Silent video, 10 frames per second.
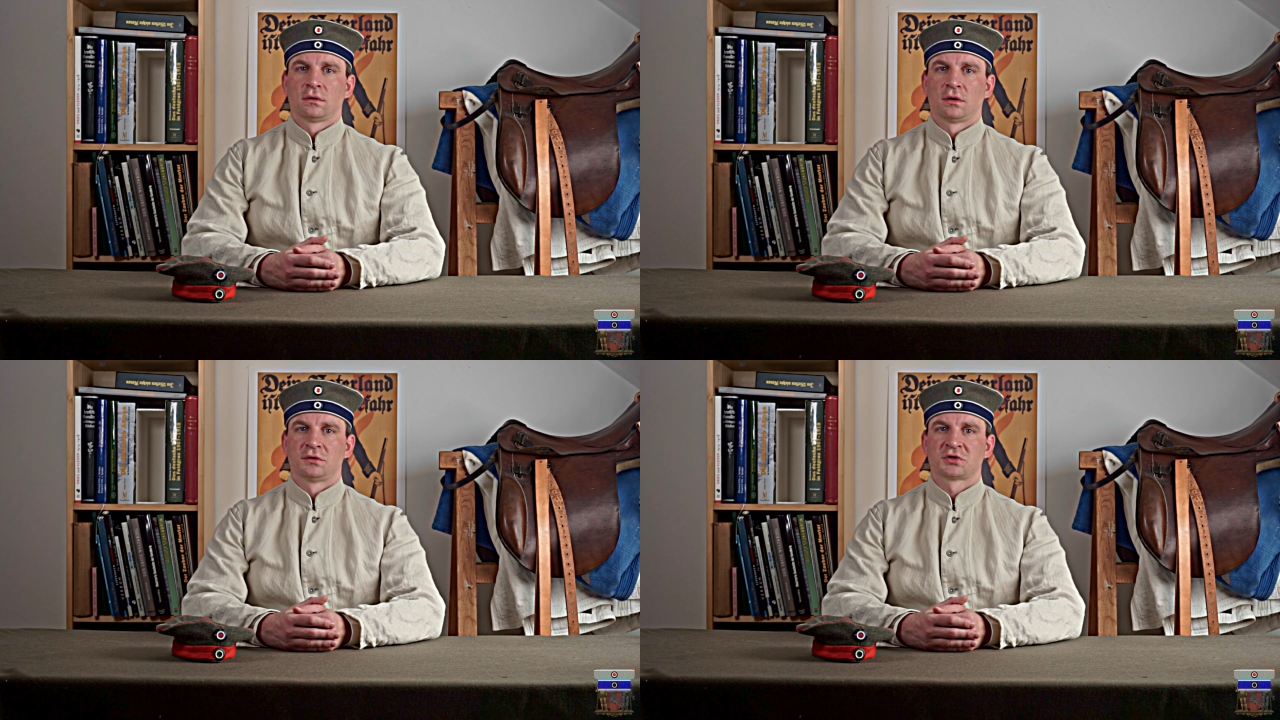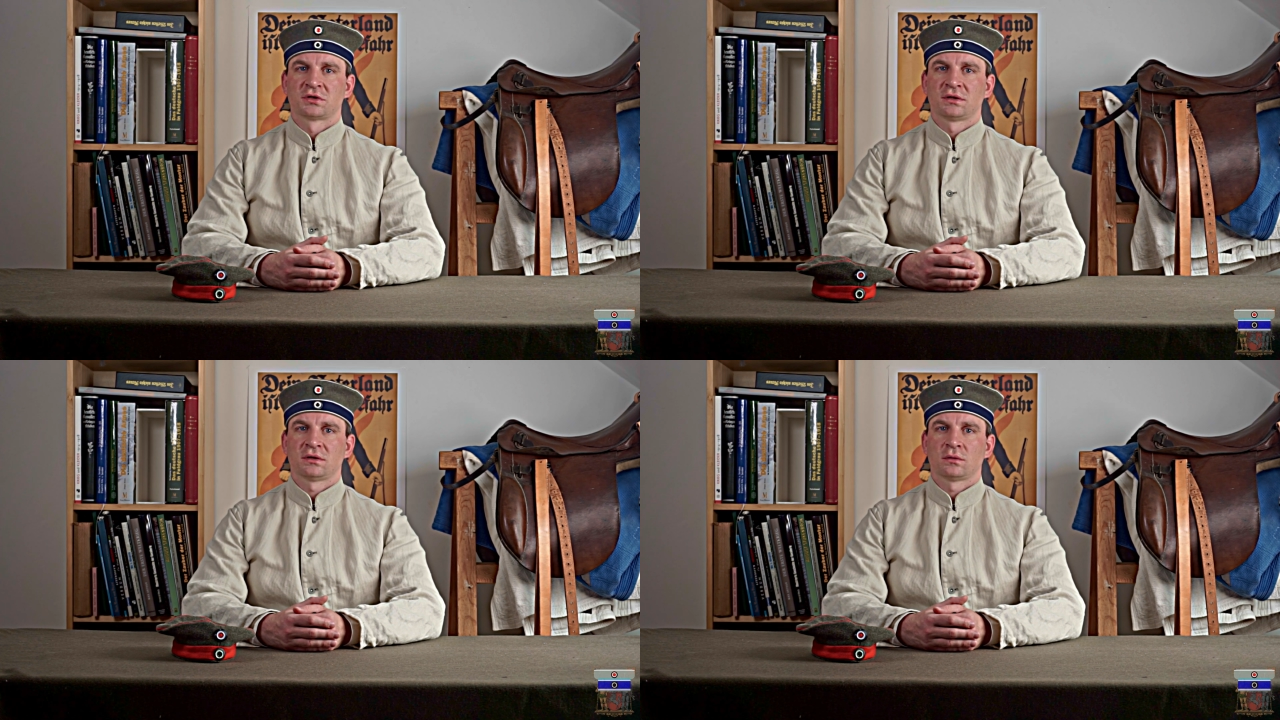
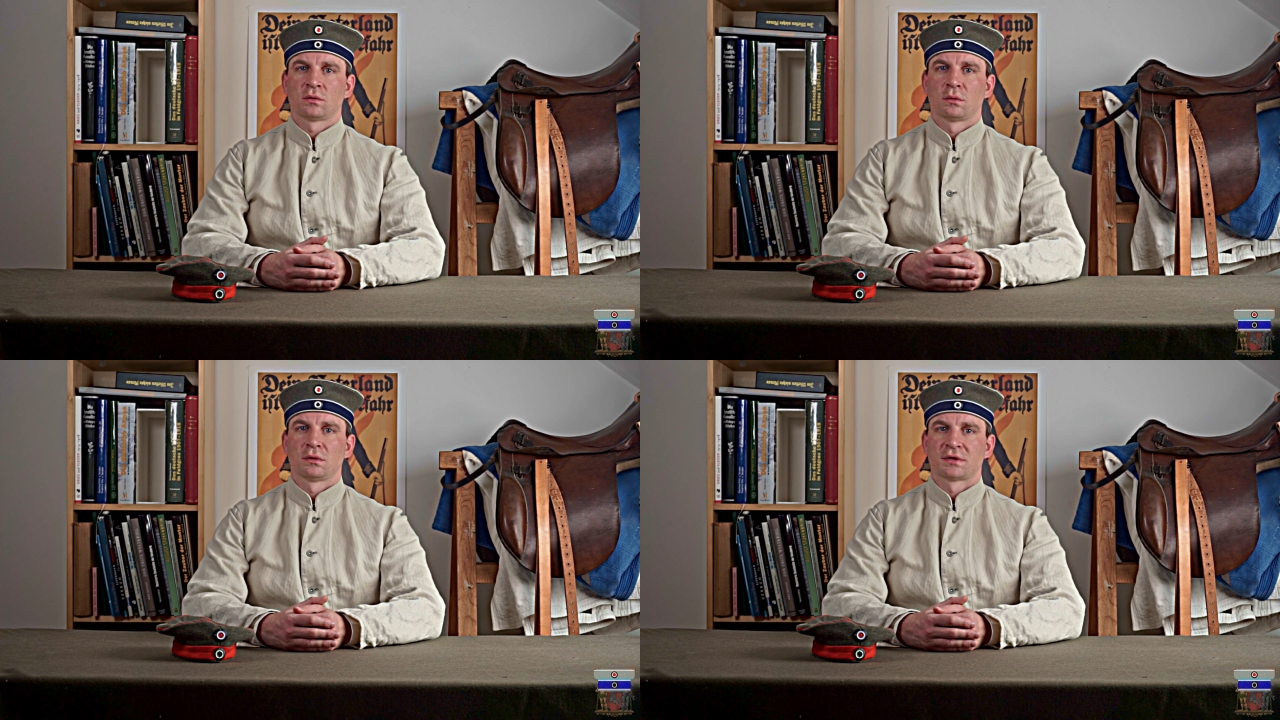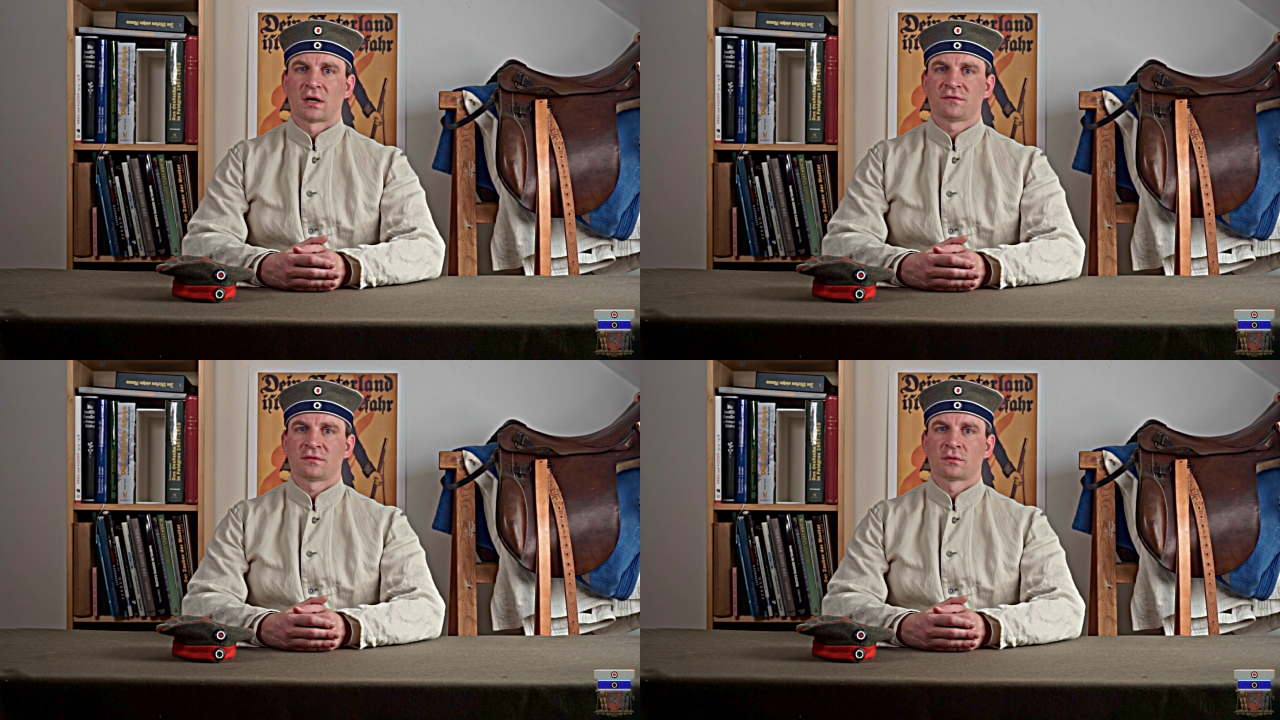Additionally, we will
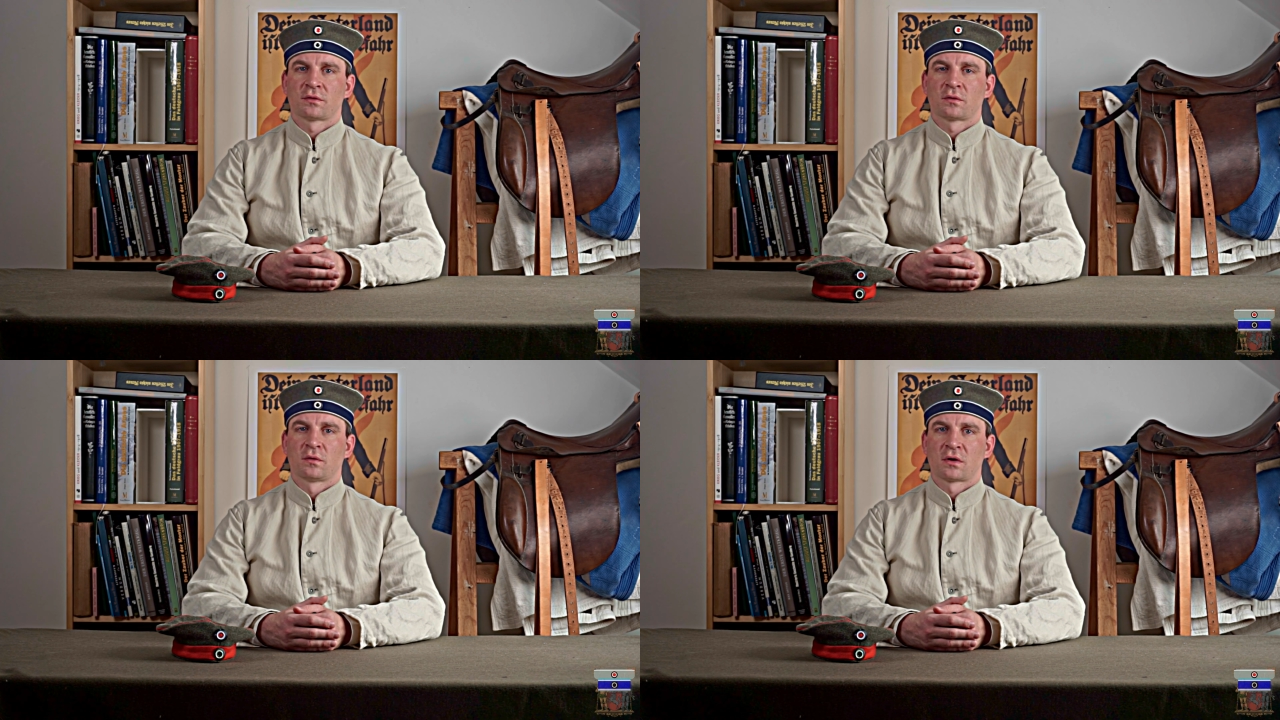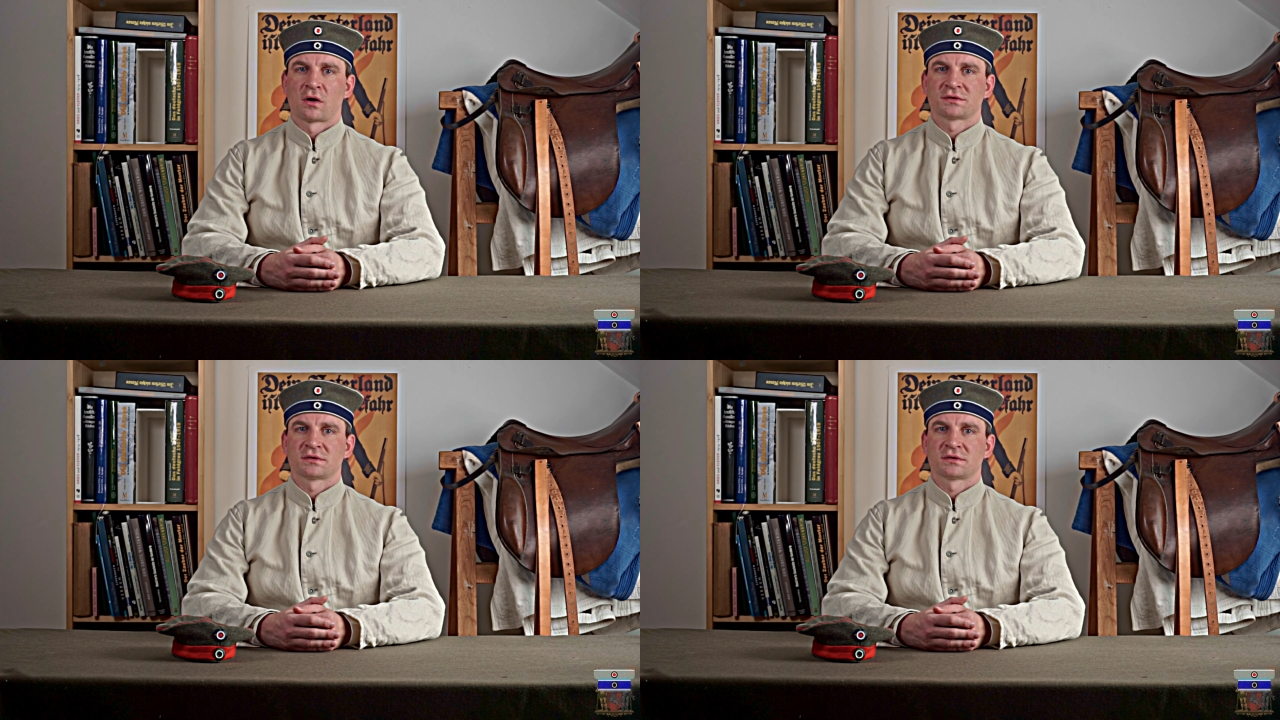dive into the Cocards as